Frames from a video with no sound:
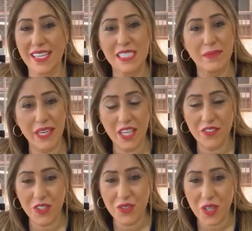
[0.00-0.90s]
many of
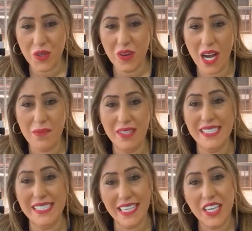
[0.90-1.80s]
you know, I'm the
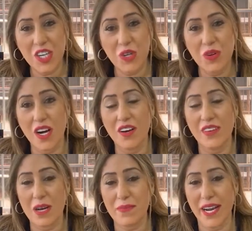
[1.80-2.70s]
CEO of
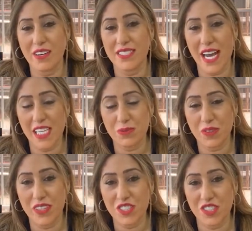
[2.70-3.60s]
Empire Tax
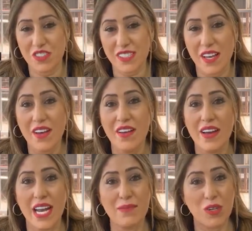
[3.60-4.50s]
Professionals, and
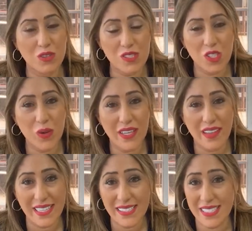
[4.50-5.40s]
I'm also a
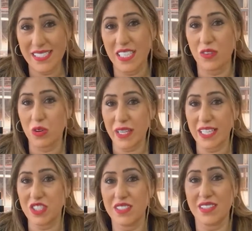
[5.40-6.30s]
licensed enrolled
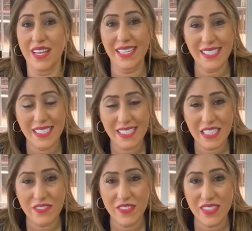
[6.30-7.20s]
agent, licensed in
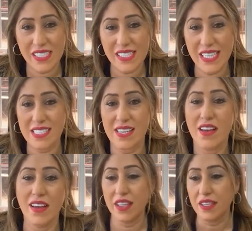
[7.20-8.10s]
50 states.
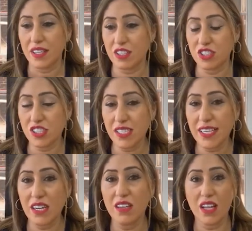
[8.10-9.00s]
There's just like
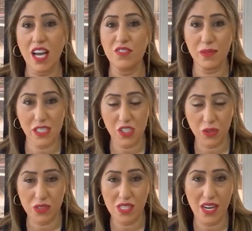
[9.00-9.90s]
a lot of business
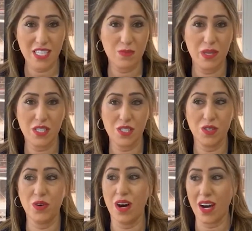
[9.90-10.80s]
owners that I speak
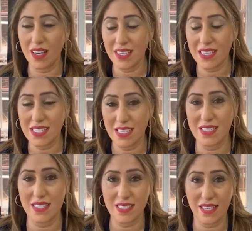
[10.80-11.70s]
to on a
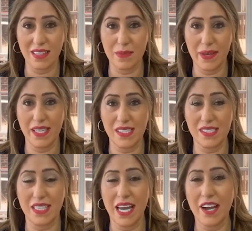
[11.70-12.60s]
consistent daily basis,
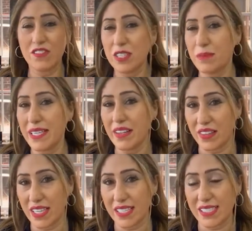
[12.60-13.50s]
and everybody
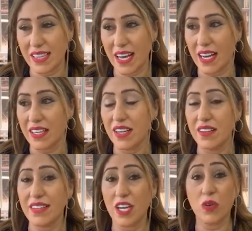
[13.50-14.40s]
thinks that
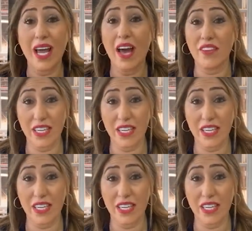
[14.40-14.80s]
they don't have any